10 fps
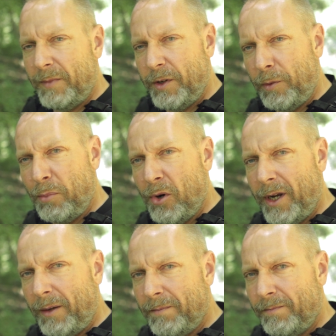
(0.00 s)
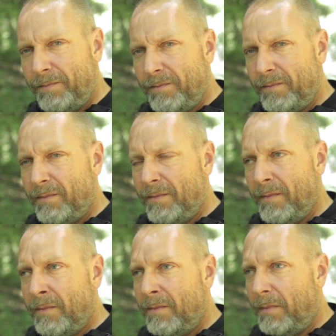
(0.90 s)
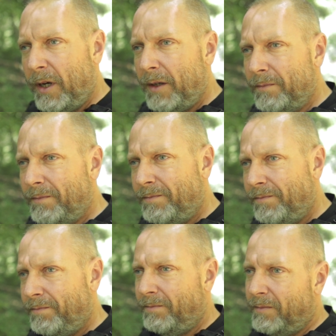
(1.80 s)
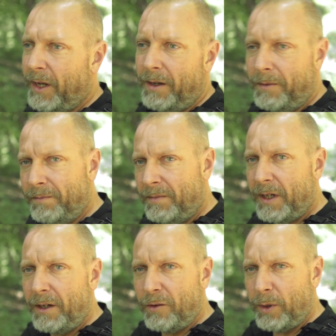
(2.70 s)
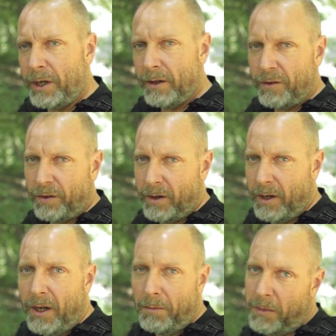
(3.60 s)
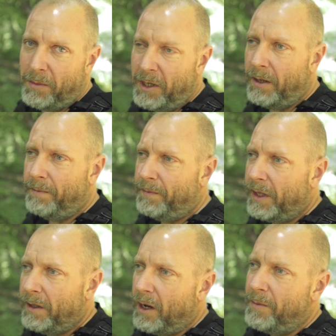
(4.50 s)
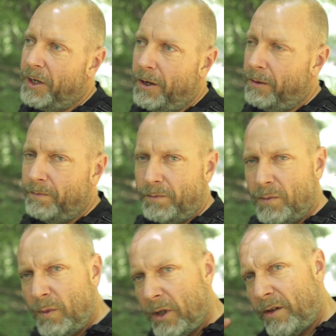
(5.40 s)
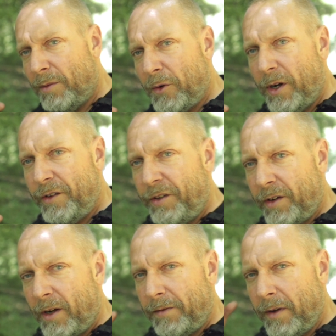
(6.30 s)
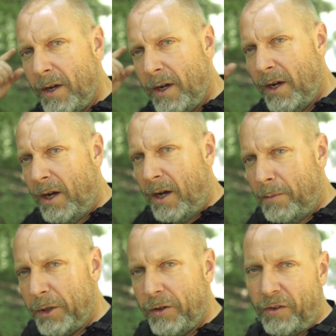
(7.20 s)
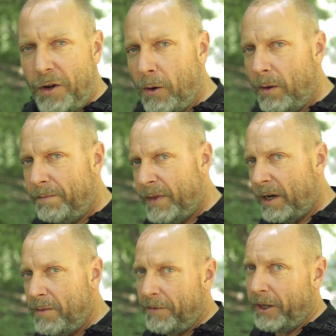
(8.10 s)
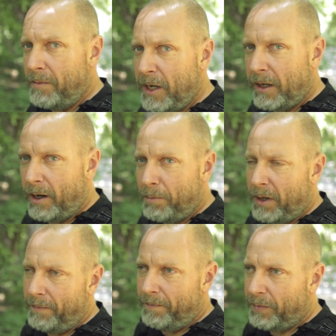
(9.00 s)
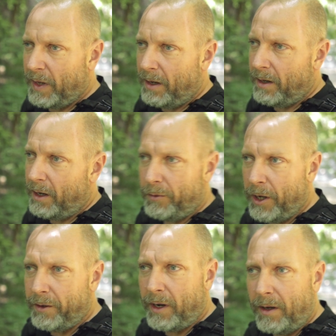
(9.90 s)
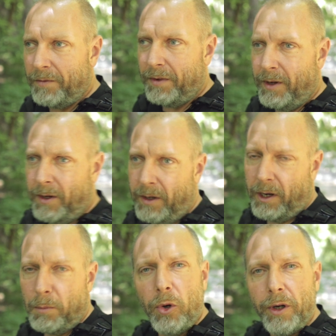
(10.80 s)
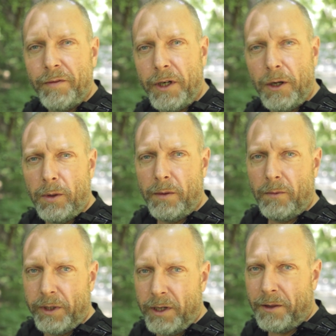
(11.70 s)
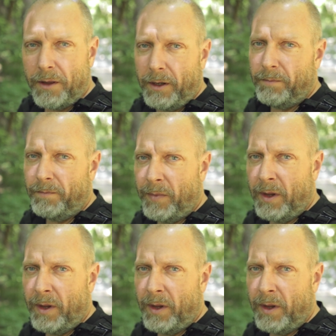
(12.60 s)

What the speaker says: Disappointing. But hey, it is what it is. Maybe in the coming year, we'll get some crazy stuff. But just know that I'm never going to make it up. And I'd rather have a boring video with nothing